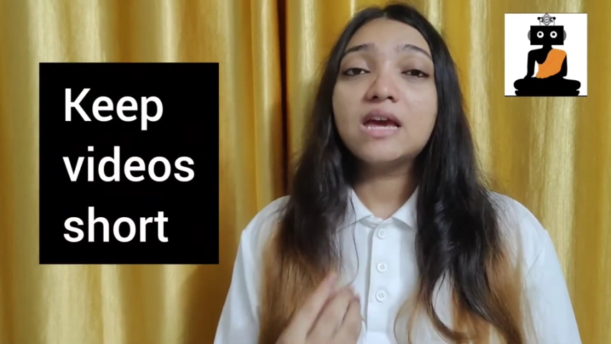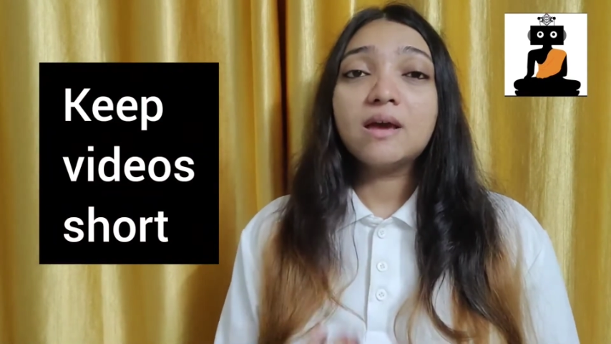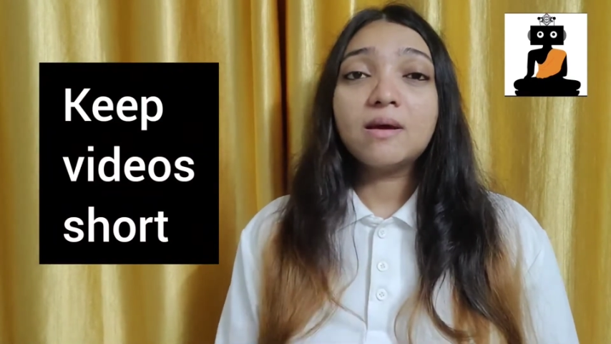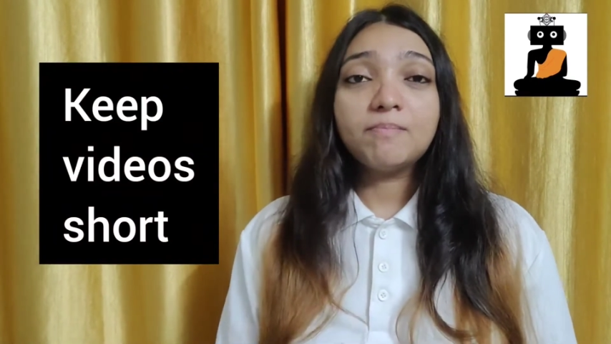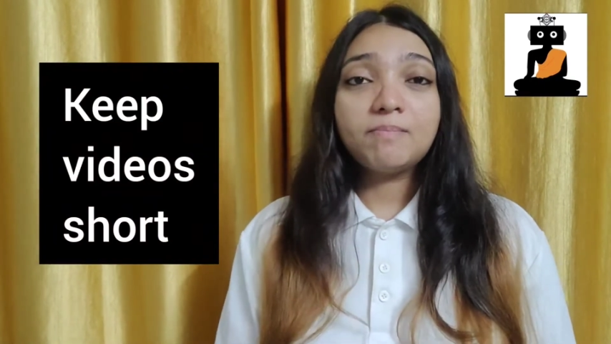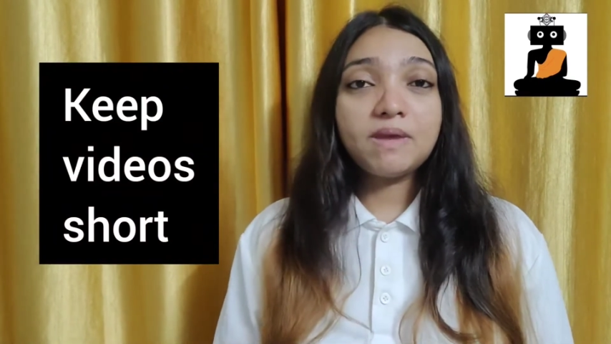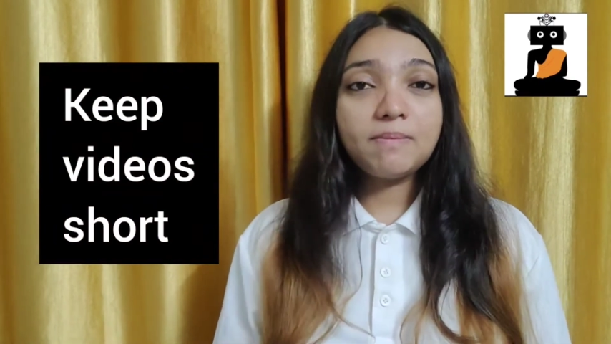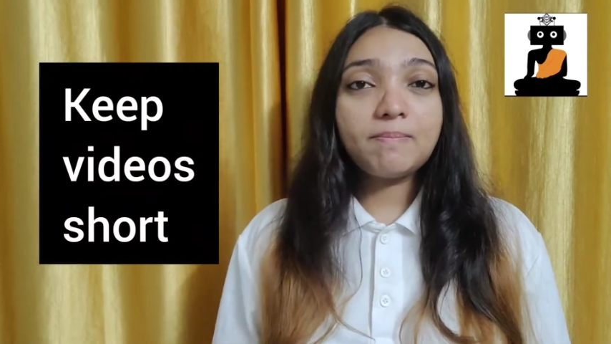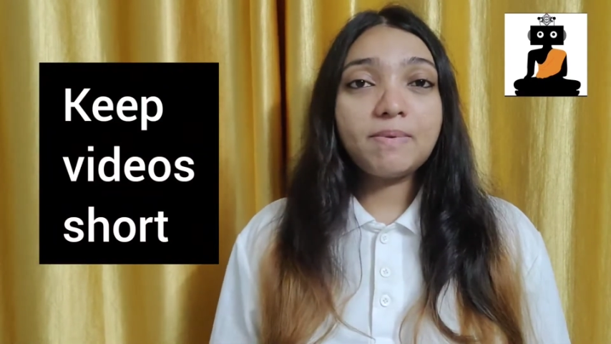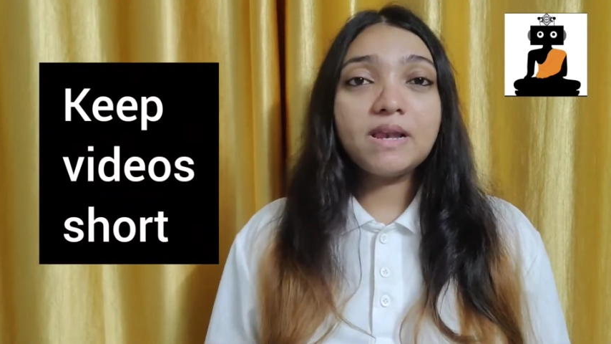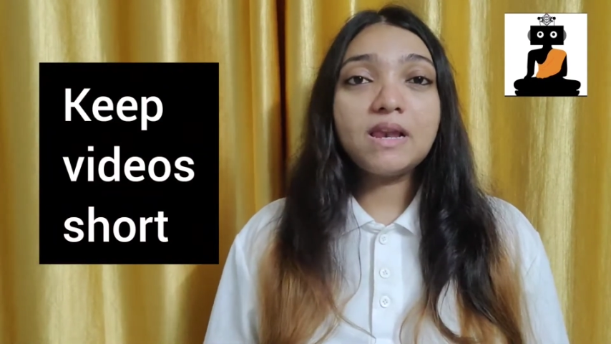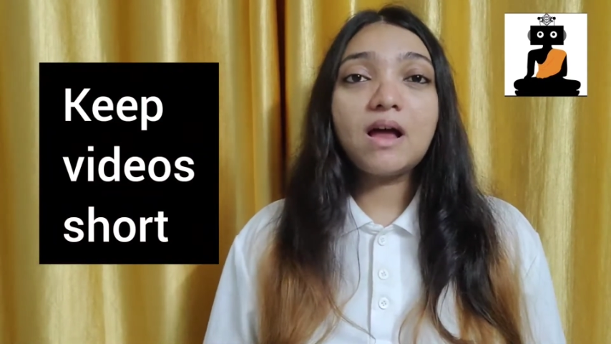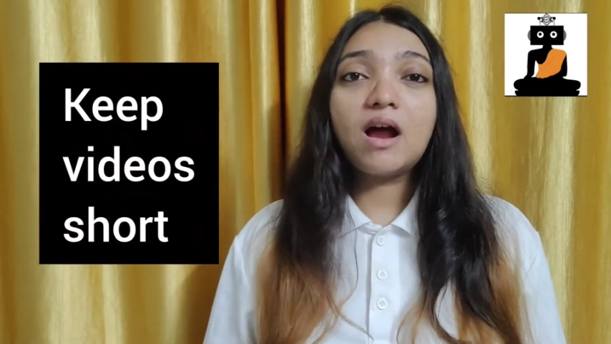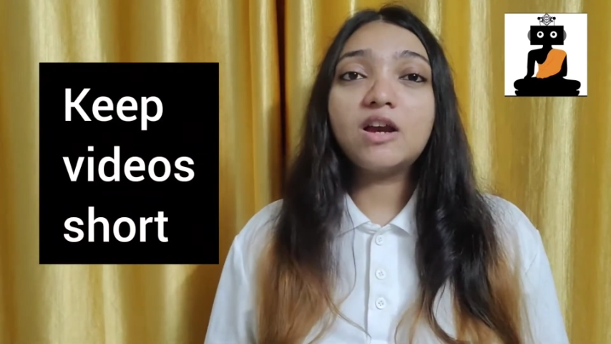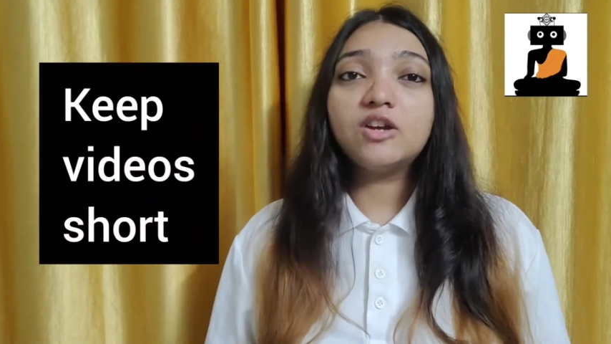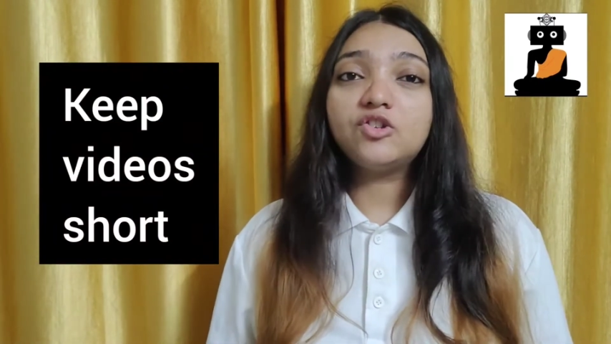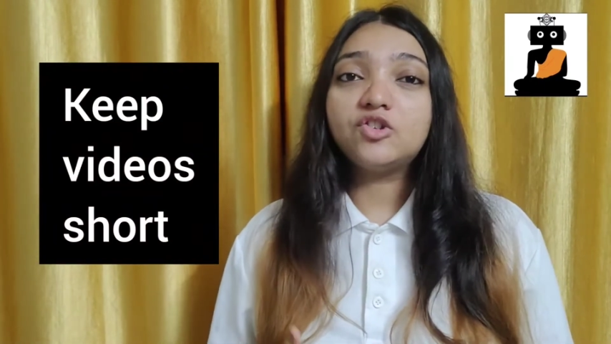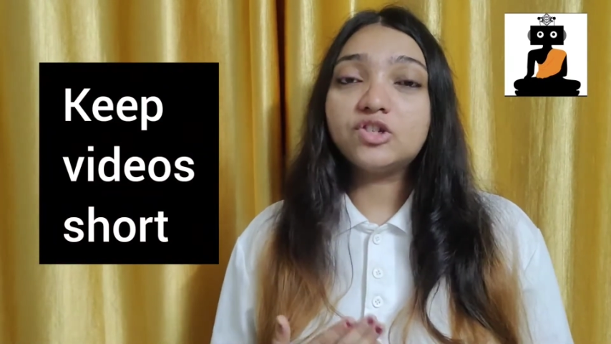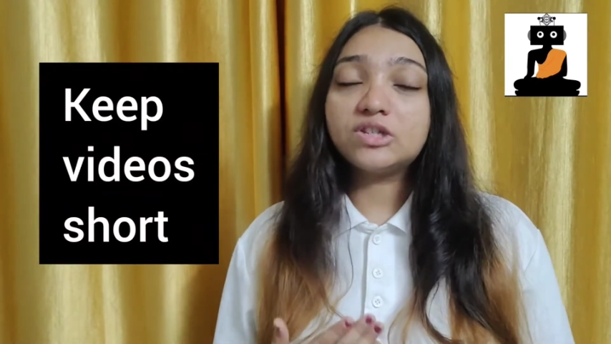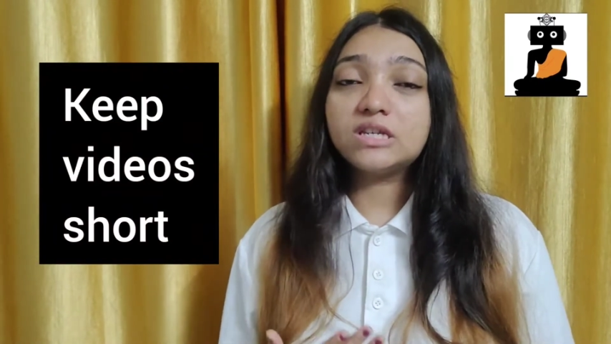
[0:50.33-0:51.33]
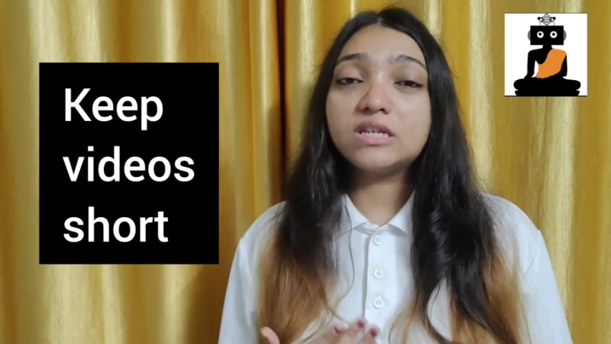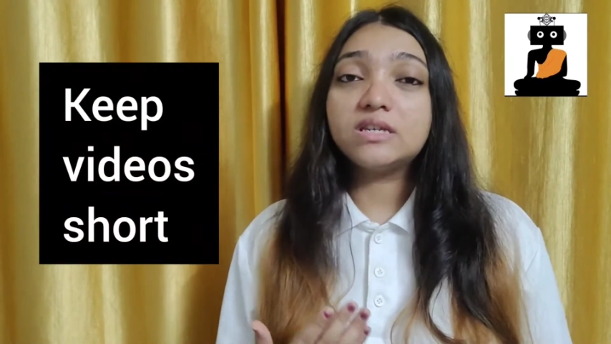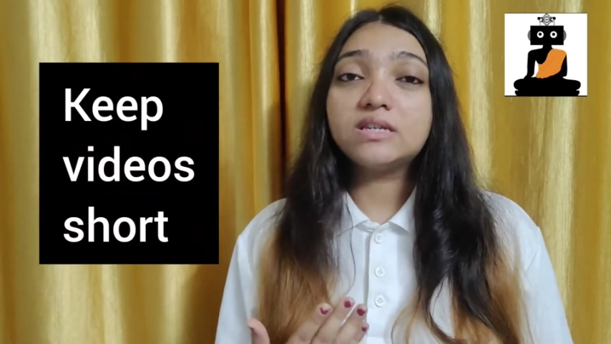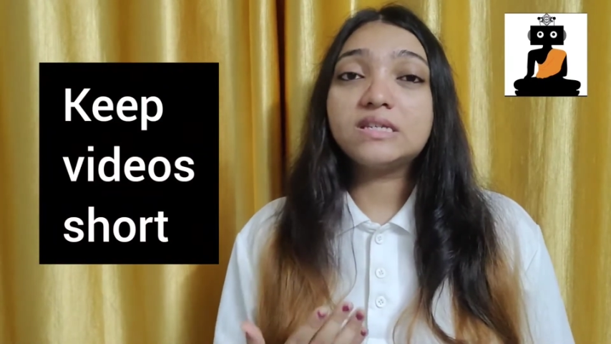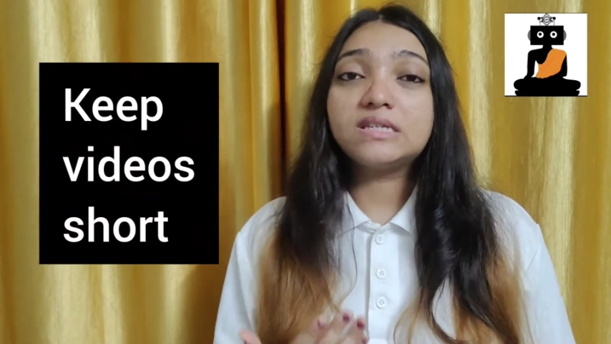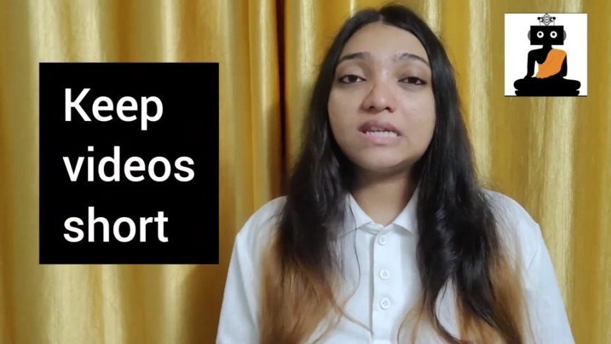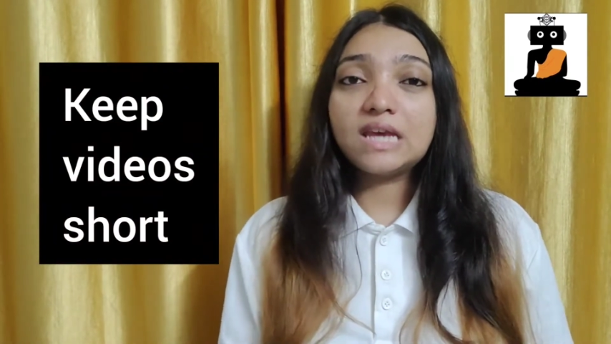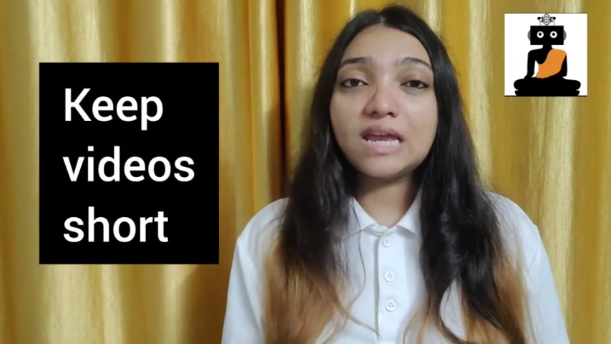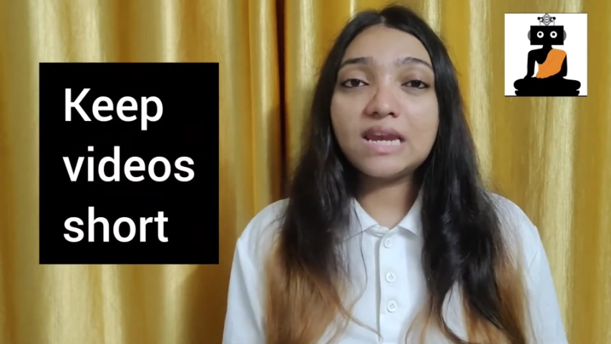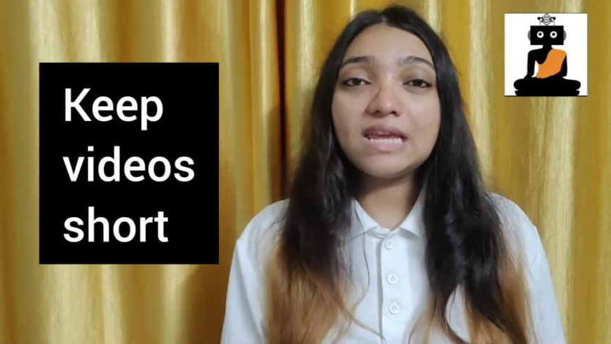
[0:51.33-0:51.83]
people are just
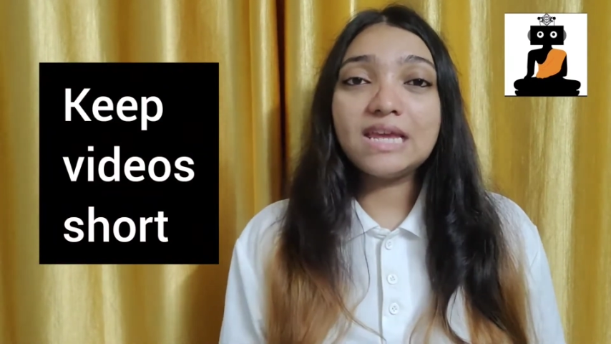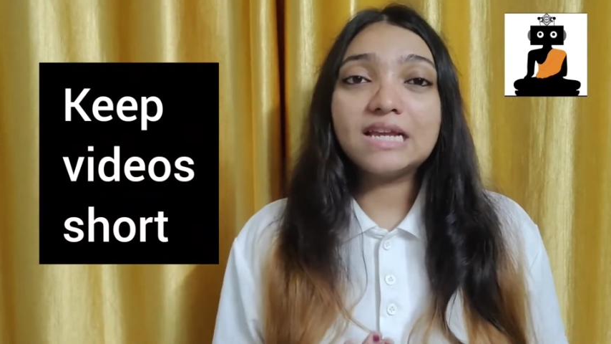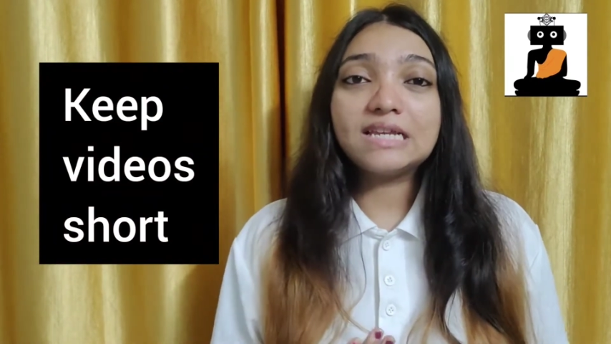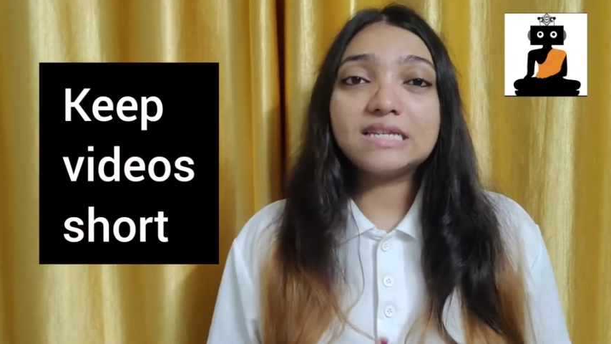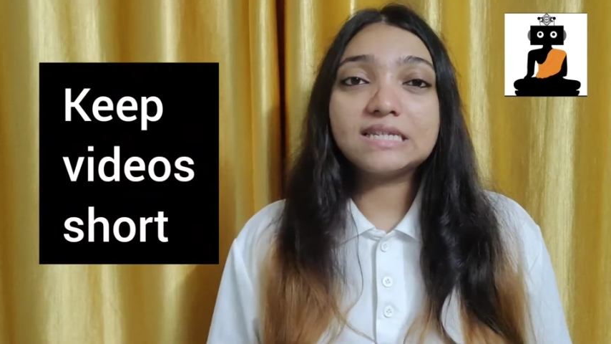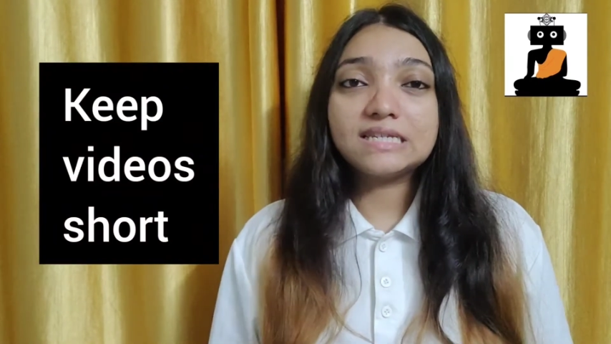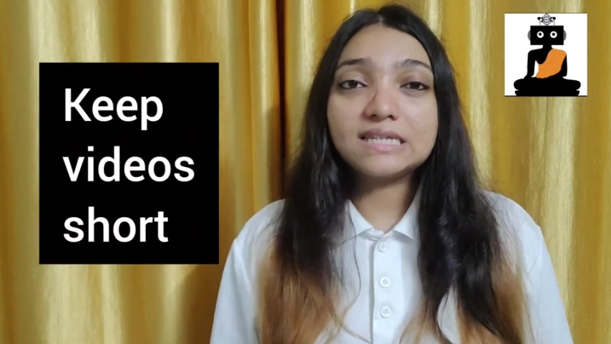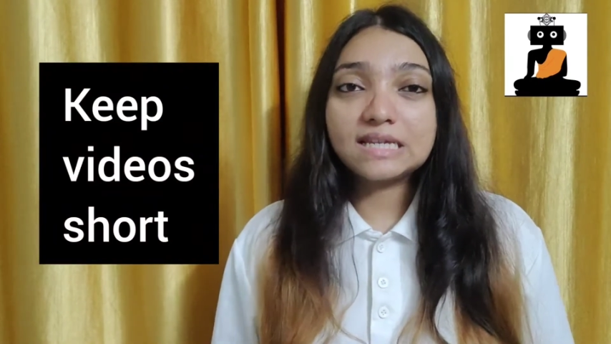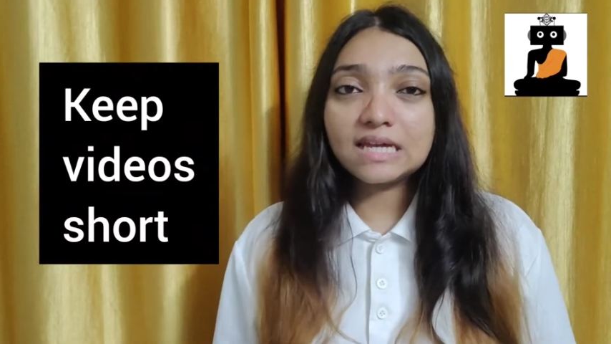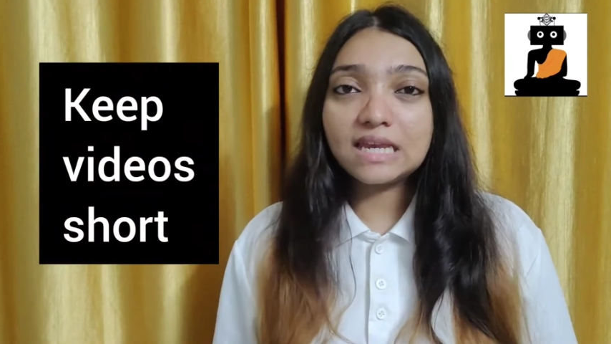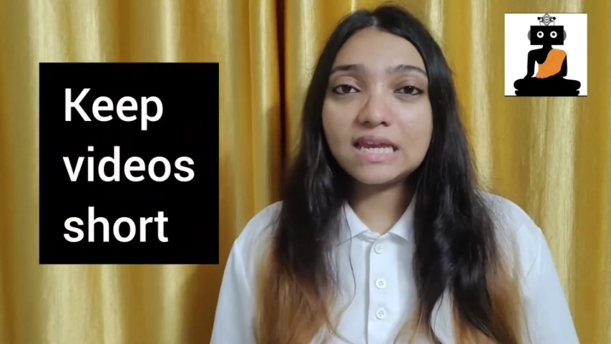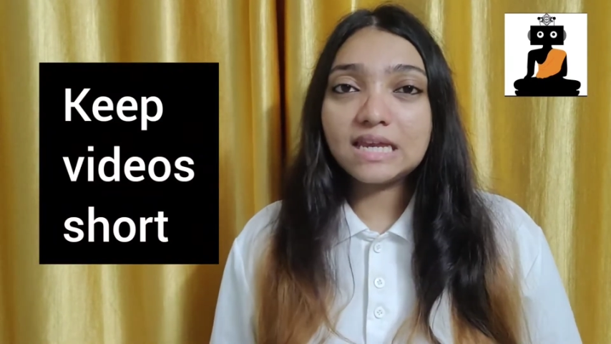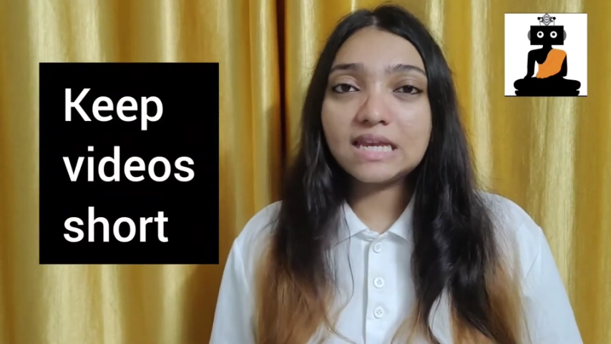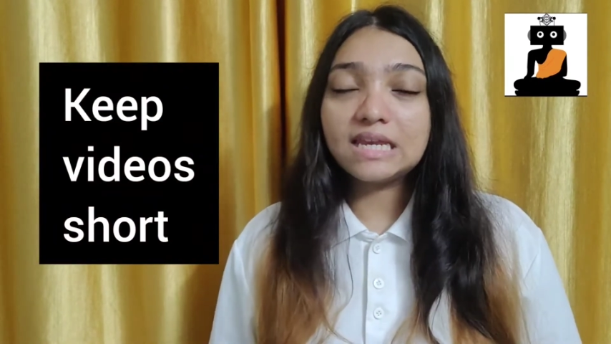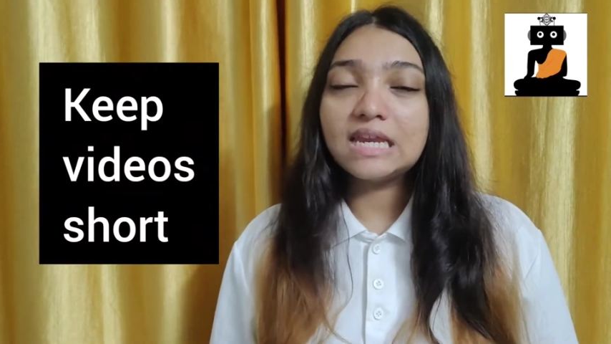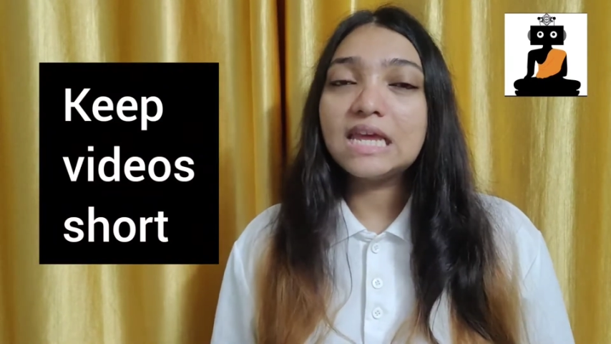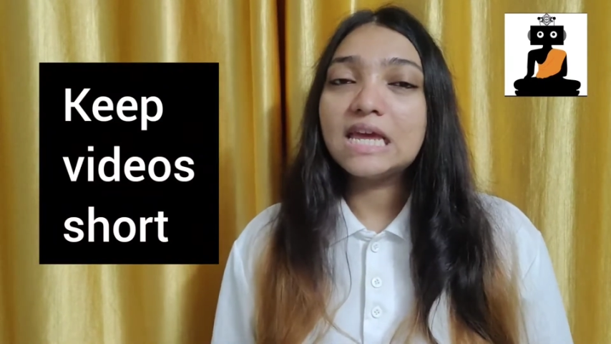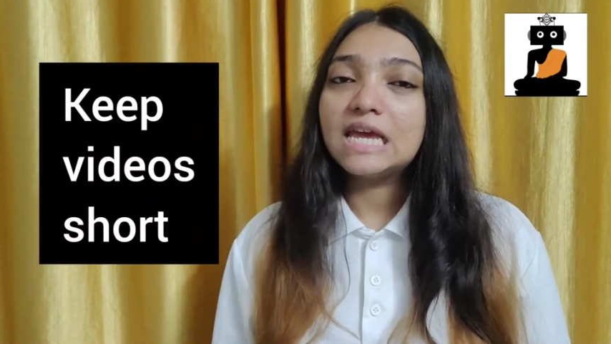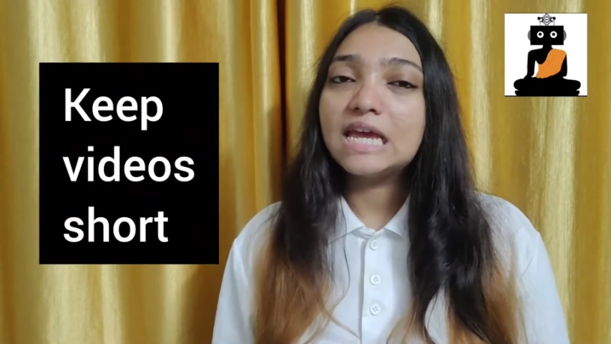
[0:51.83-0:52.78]
staring at a screen,